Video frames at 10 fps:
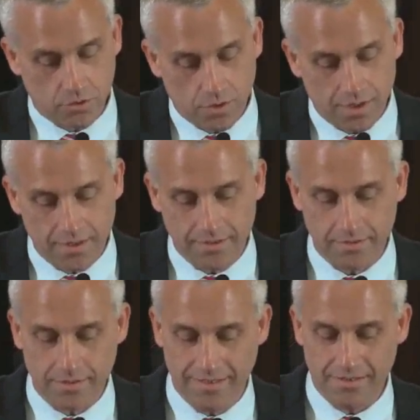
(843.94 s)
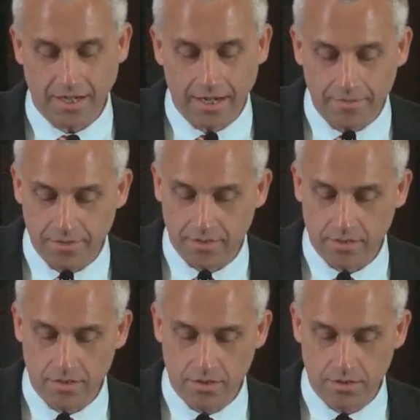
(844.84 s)
Christ is having
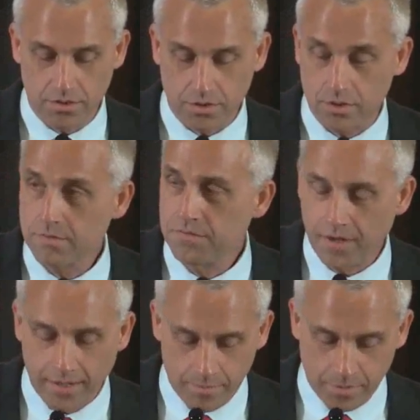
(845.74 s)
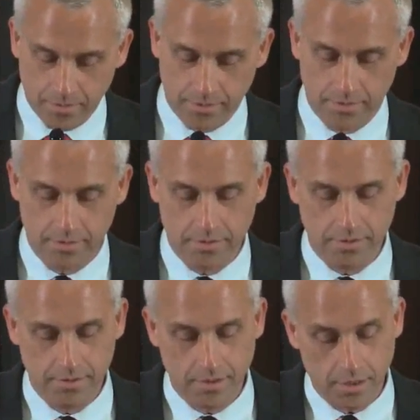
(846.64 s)
certifiable,
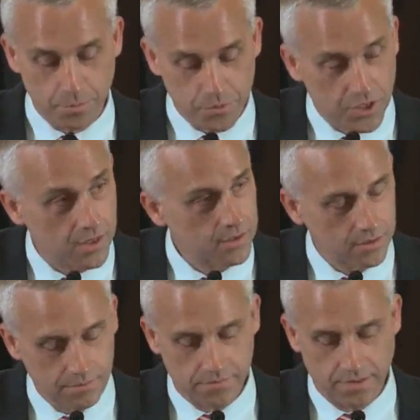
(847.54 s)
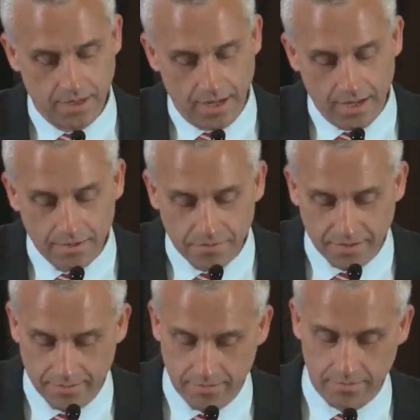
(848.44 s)
objective,
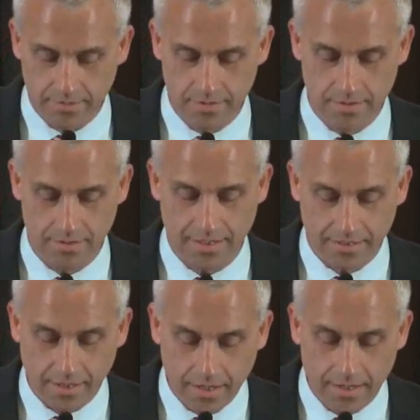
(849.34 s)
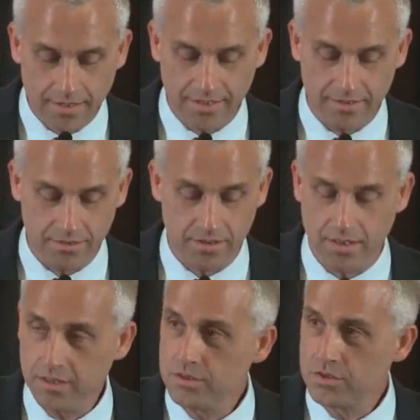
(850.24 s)
evidence that God is
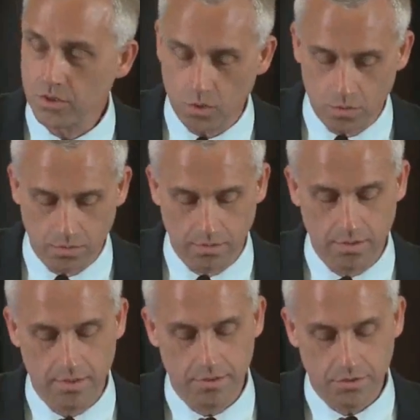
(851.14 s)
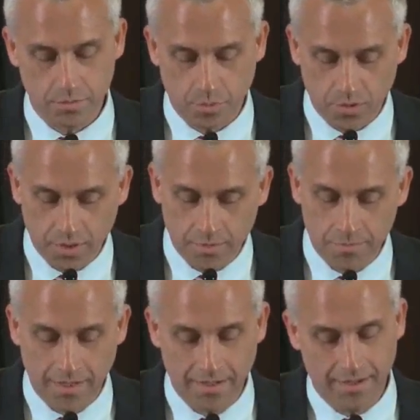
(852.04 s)
the sole
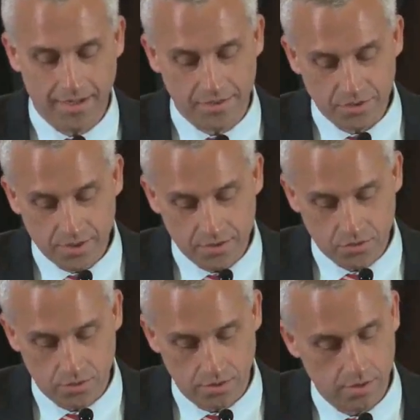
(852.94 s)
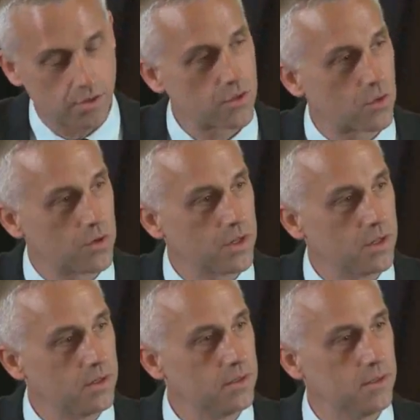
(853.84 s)
supreme and central authority
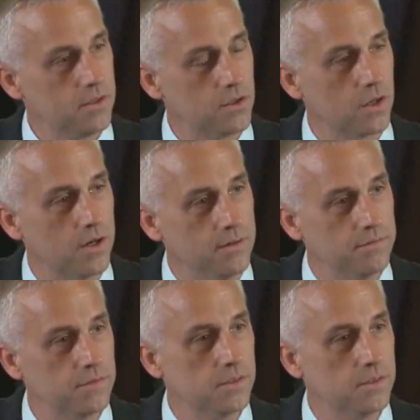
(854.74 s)
in your life.